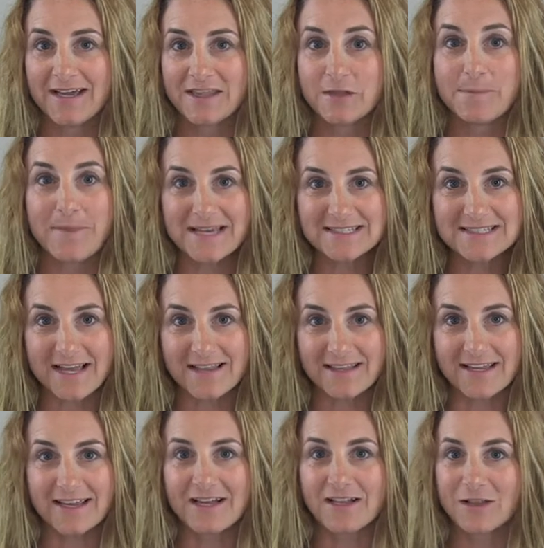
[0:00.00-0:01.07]
the
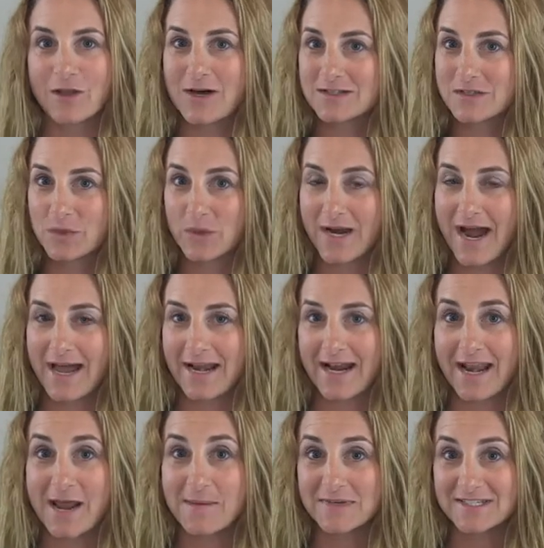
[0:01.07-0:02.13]
best-selling law school guide on
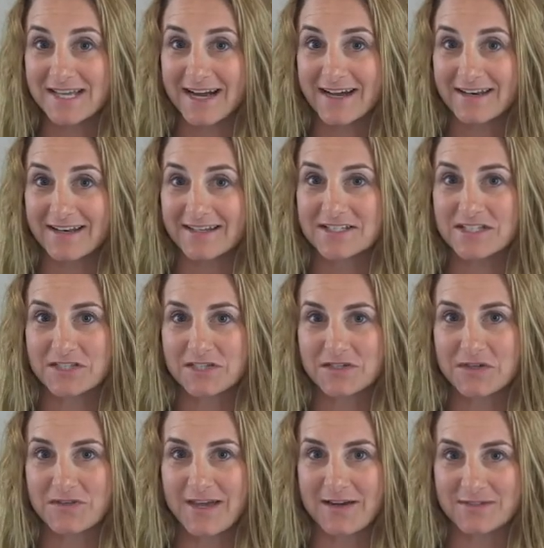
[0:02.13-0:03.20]
Amazon since
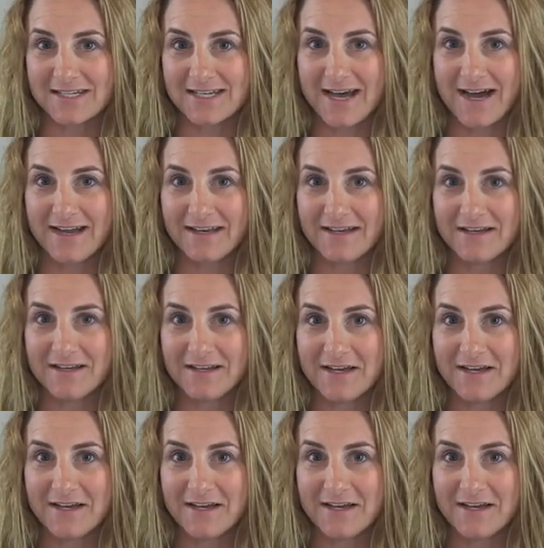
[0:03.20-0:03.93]
two thousand nine.